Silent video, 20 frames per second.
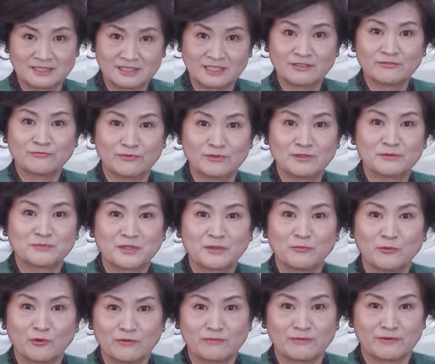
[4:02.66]
did flip
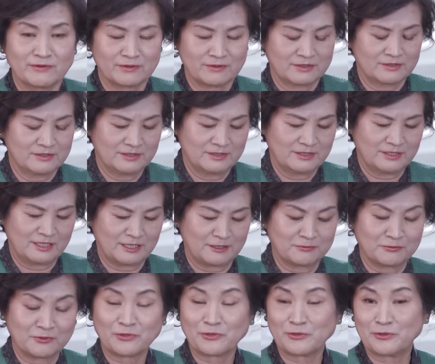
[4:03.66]
them over
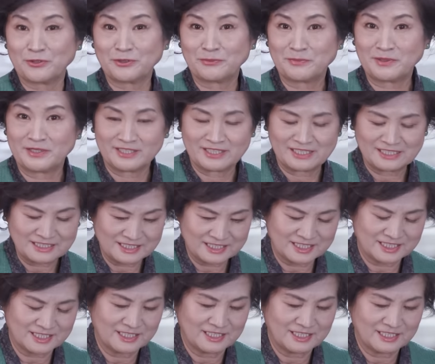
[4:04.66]
every 30 minutes.